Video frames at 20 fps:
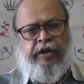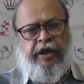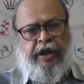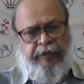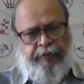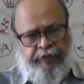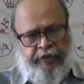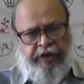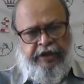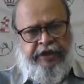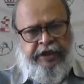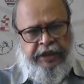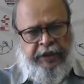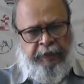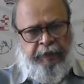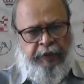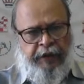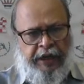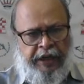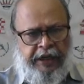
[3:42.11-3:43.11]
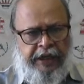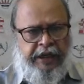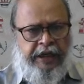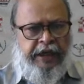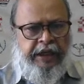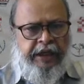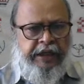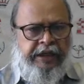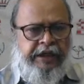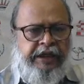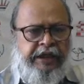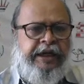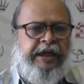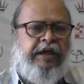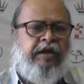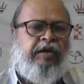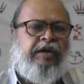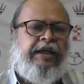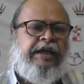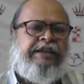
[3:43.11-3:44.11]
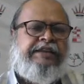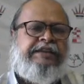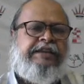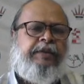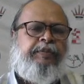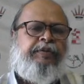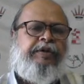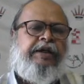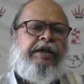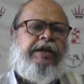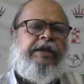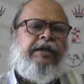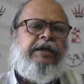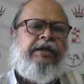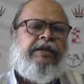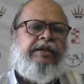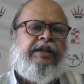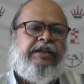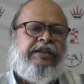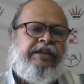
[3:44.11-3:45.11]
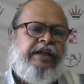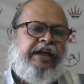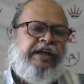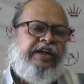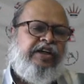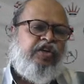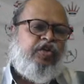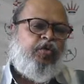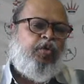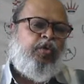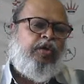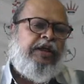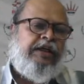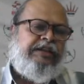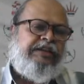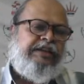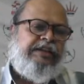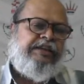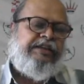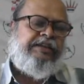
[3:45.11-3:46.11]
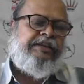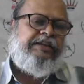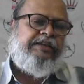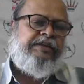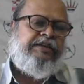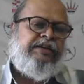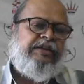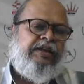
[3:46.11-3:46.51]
After d5, he cannot accept it. The threat is too dangerous.